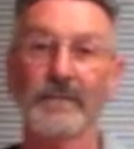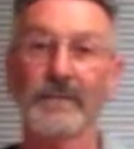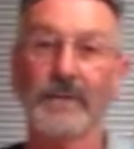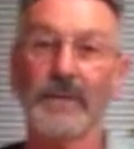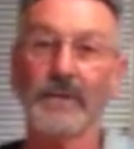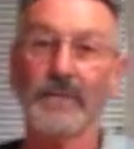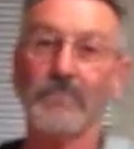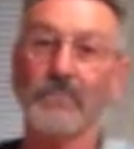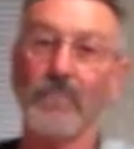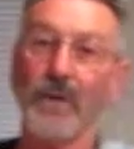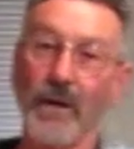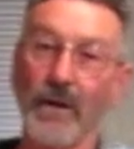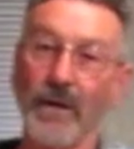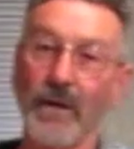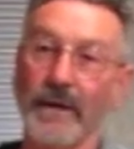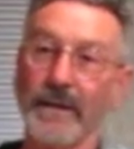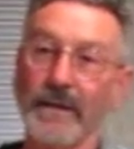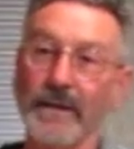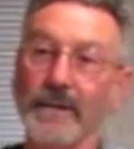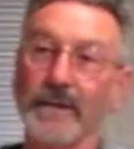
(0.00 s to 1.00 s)
you can
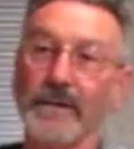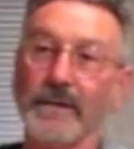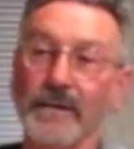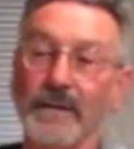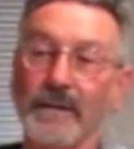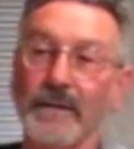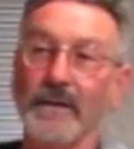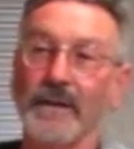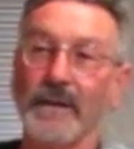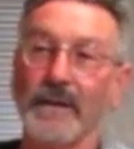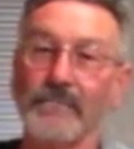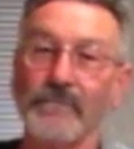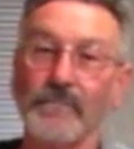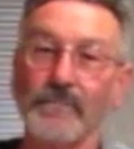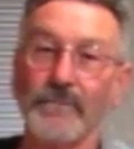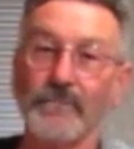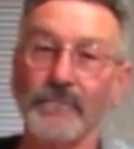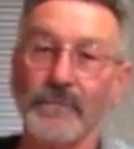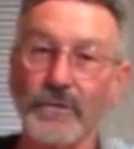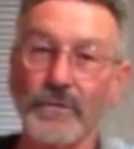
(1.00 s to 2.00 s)
buy from
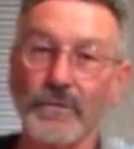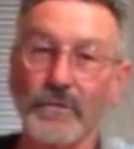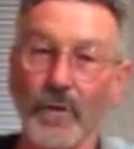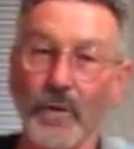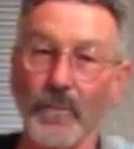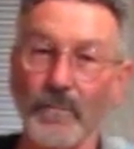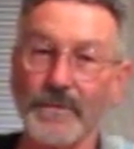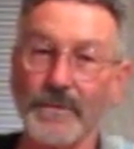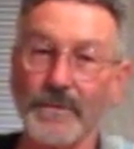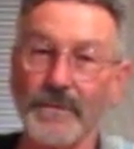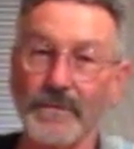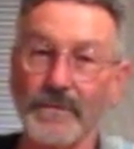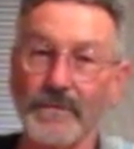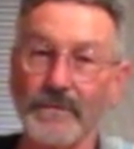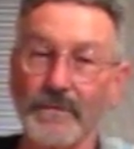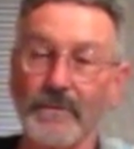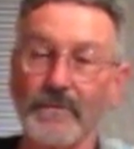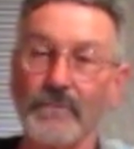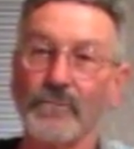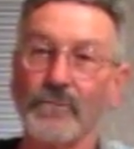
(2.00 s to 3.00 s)
the fish shops
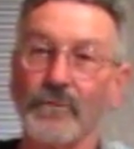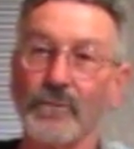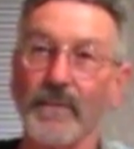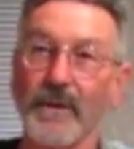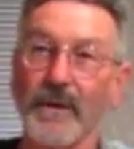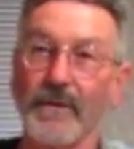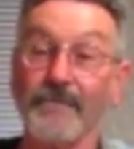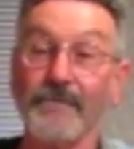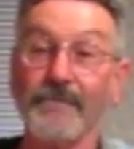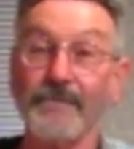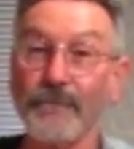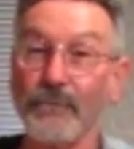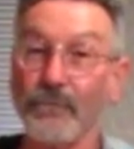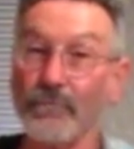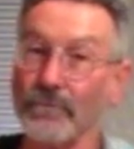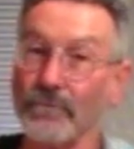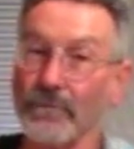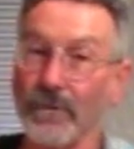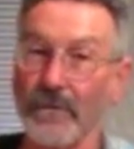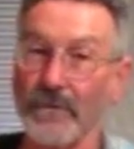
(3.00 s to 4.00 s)
for about
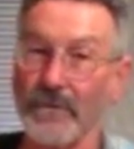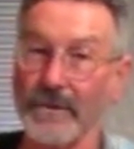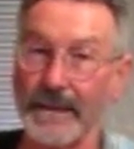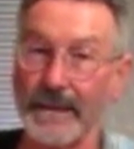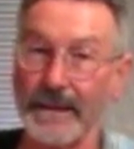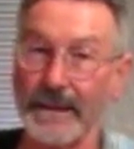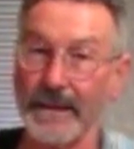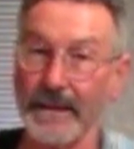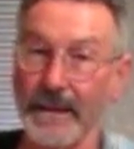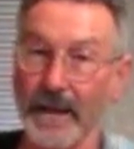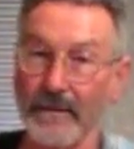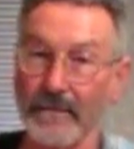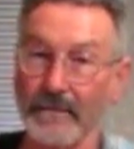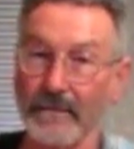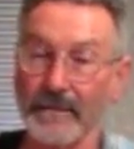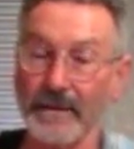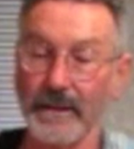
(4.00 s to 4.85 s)
$4 a kilo.